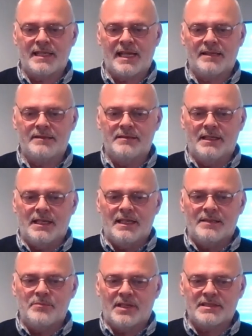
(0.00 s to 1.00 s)
Now, it
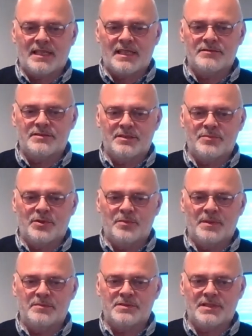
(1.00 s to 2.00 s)
might sound simple.
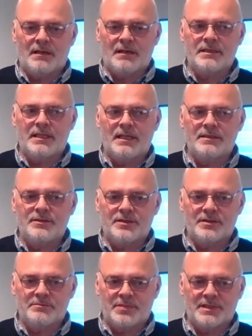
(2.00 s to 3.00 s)
People say, oh, yeah, you
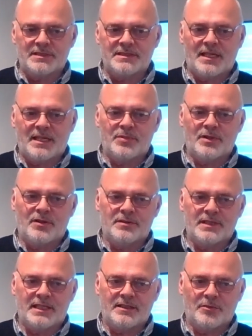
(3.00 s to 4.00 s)
can put a sample
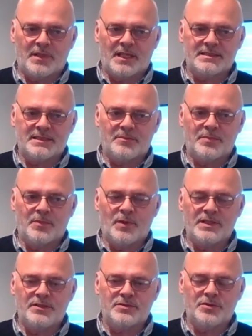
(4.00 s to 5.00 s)
on it and it'll play a sample. But
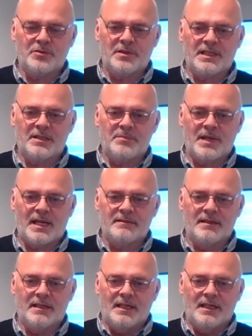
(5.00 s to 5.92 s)
when you're talking about